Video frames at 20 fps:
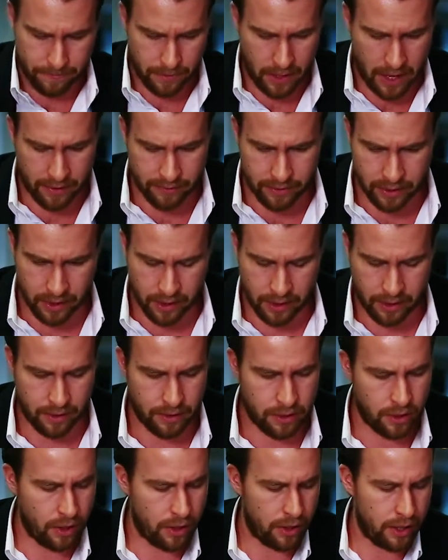having
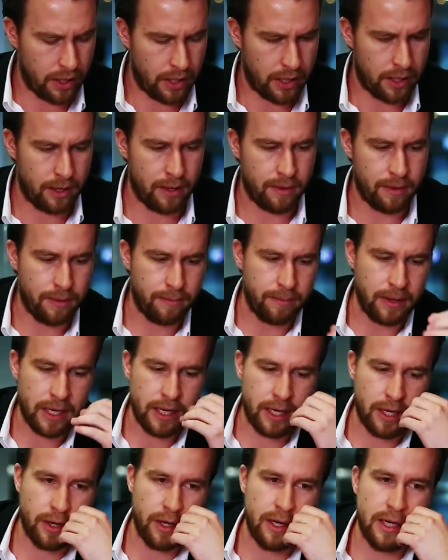a
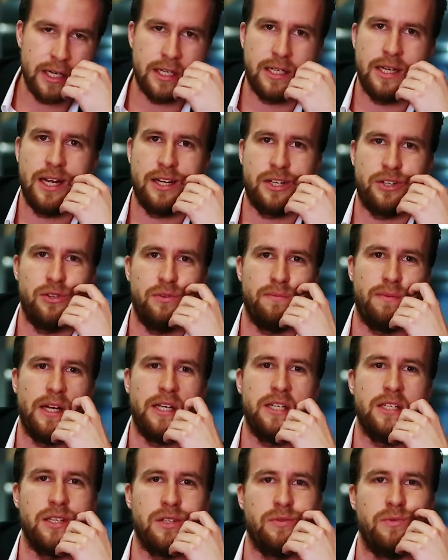meeting on an international
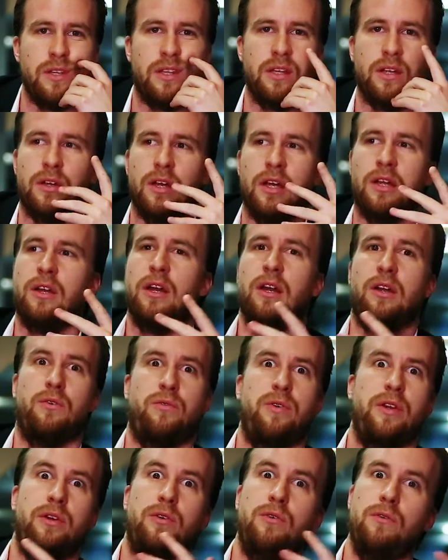basis with a
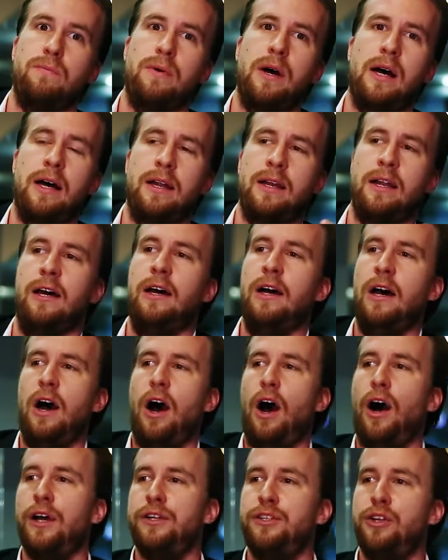critical partner,
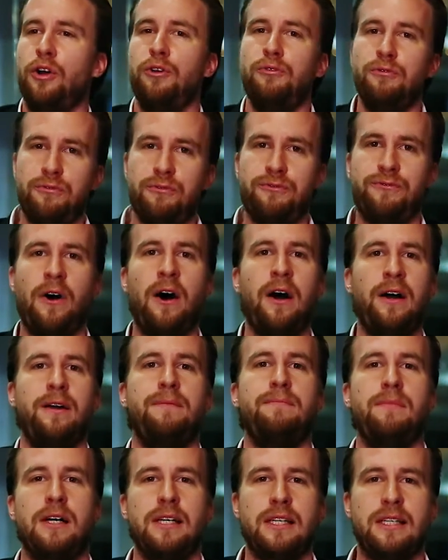I don't
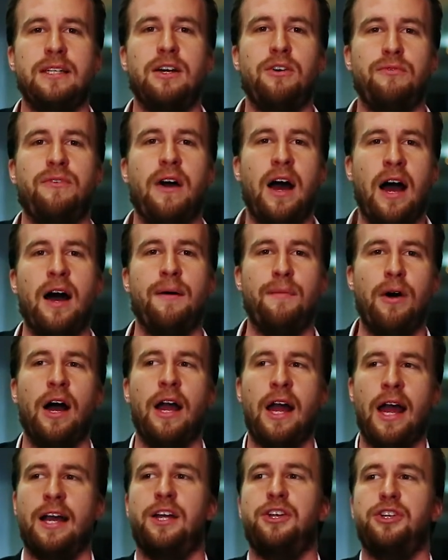fire myself up. I
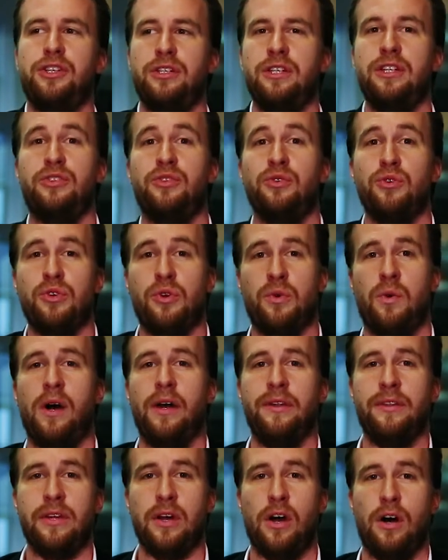actually do
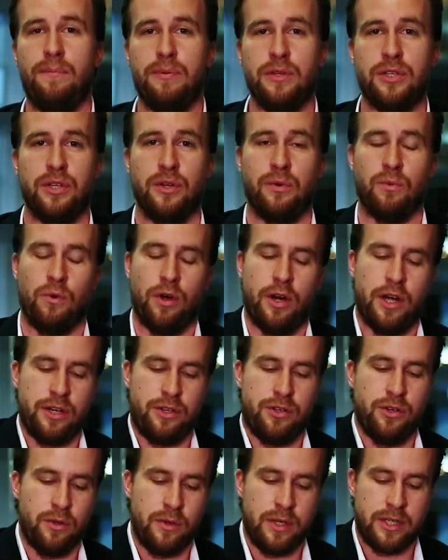quite the opposite. What I
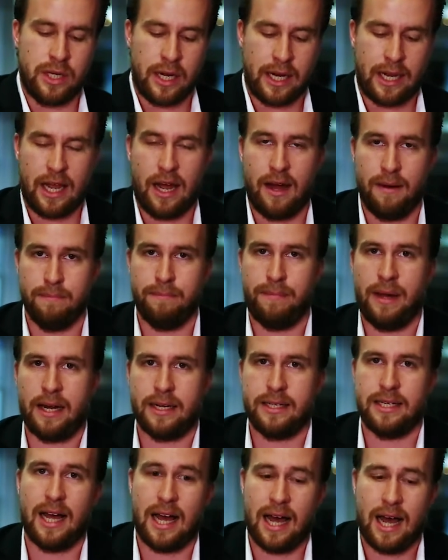do is I come
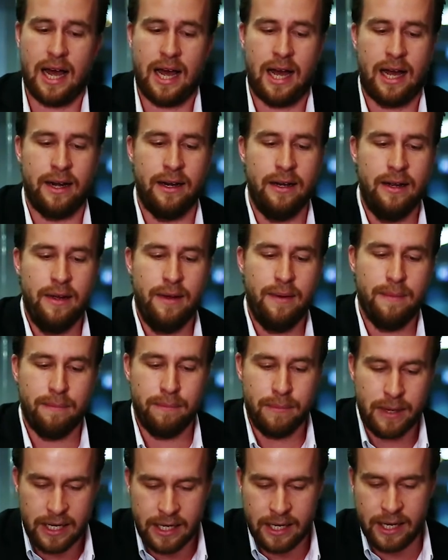back to heart.
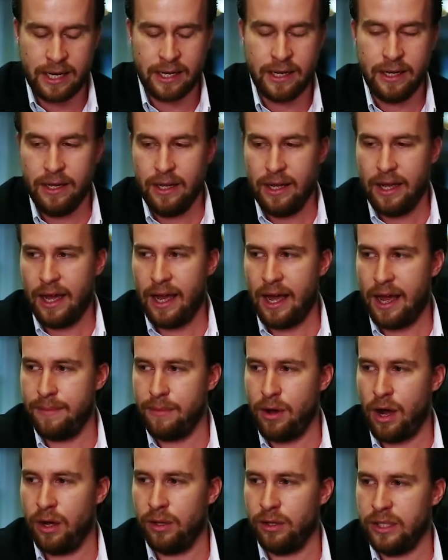Meaning,
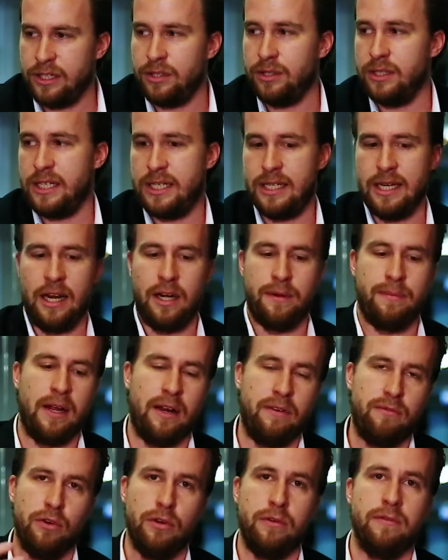I literally stand at the
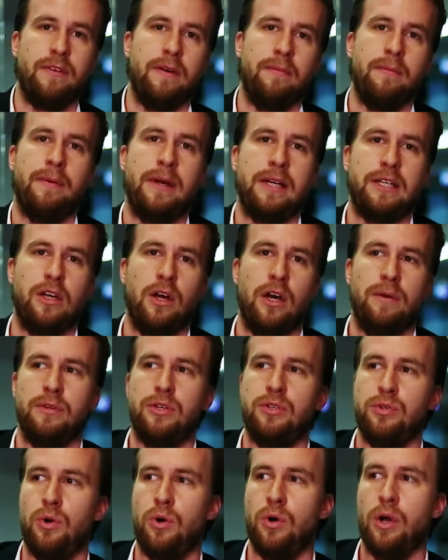back of the room if I'm about to go up
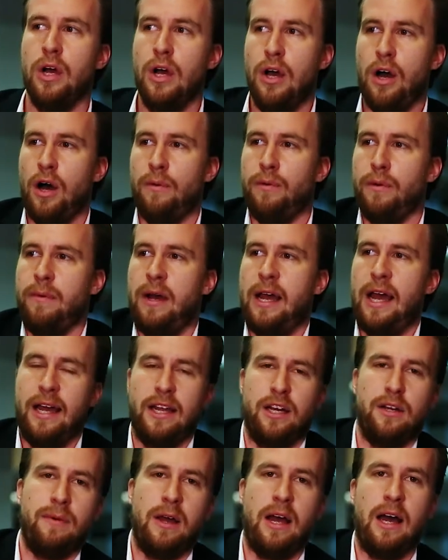and talk, I'll put my
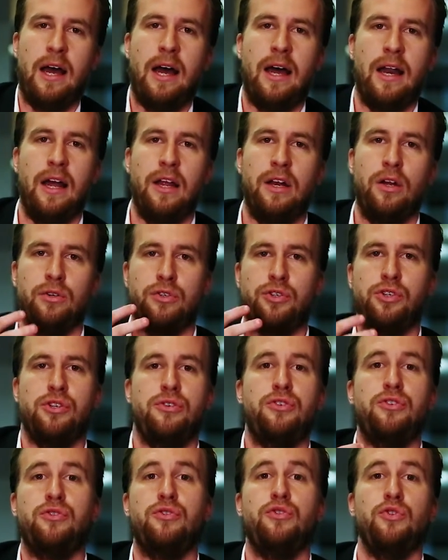hand on my heart and I'll
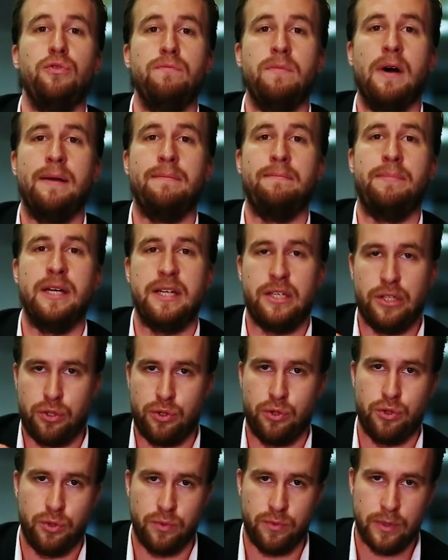just do my best
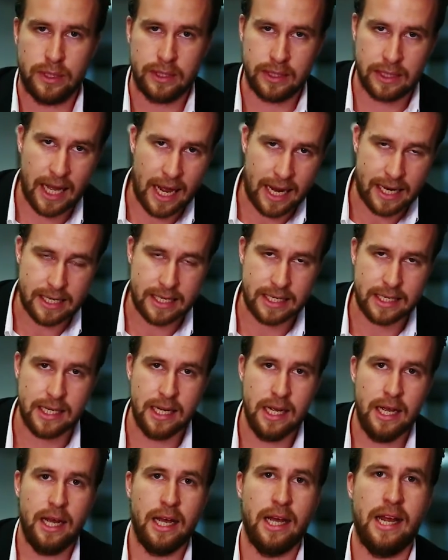to relax
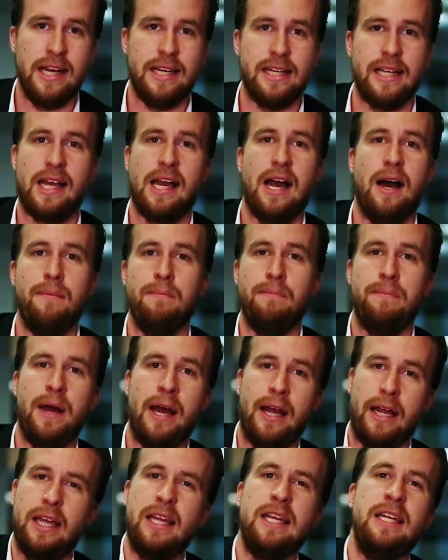and to come
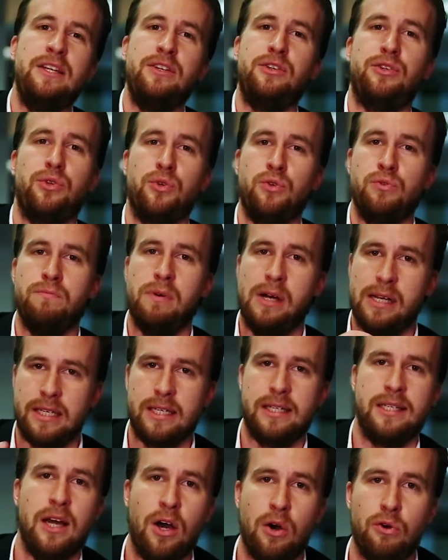back into
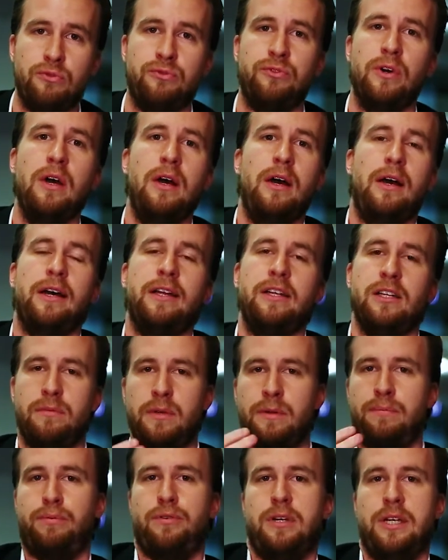myself and to
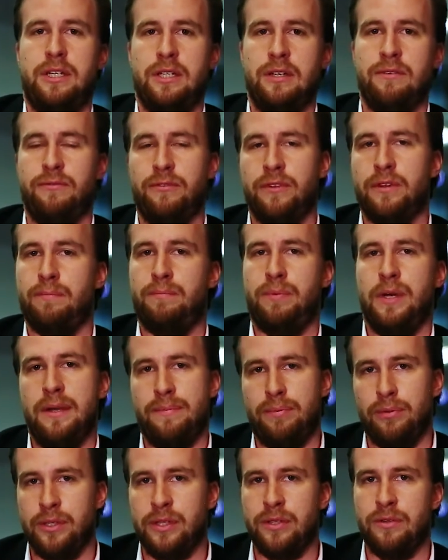be present for the
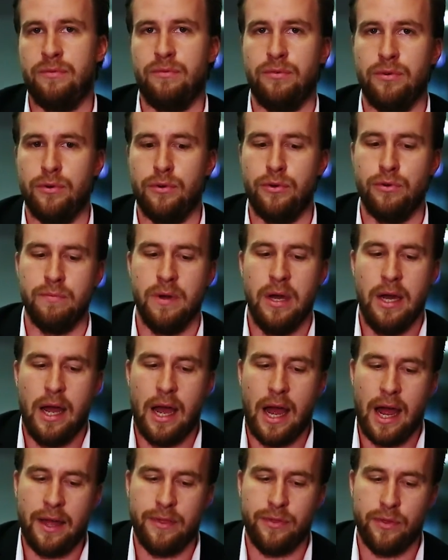people in the room
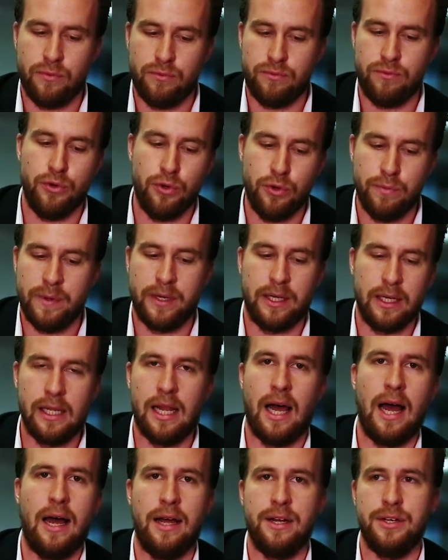and the room at
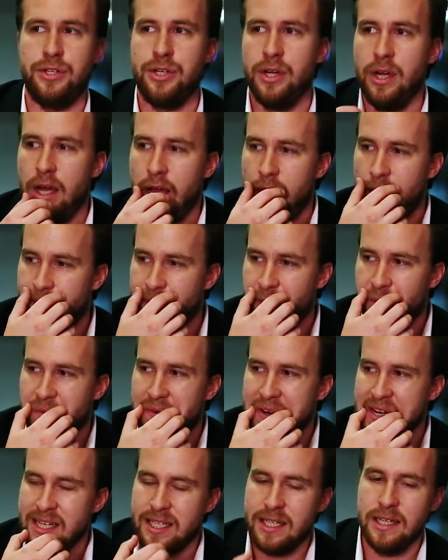large. And the
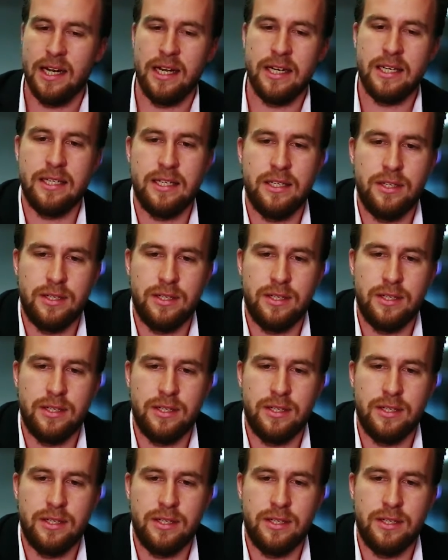reason I